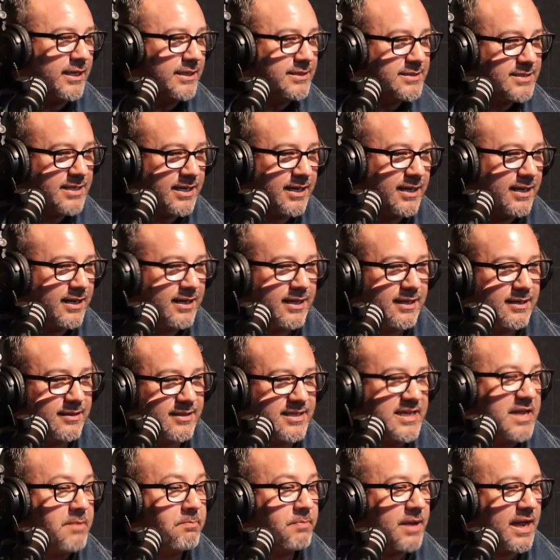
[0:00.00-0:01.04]
they did,
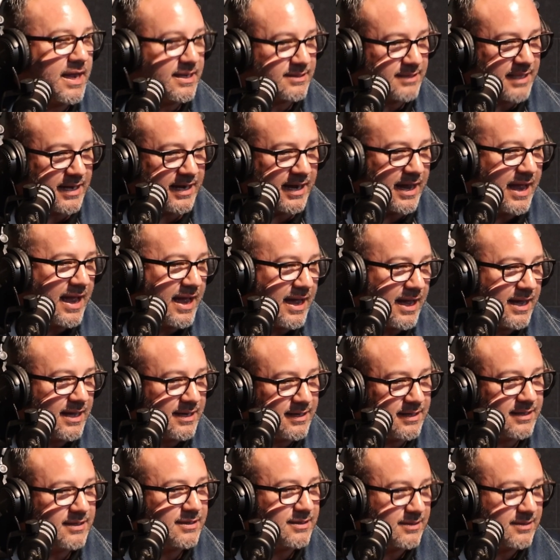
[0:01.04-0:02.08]
the impact that it had?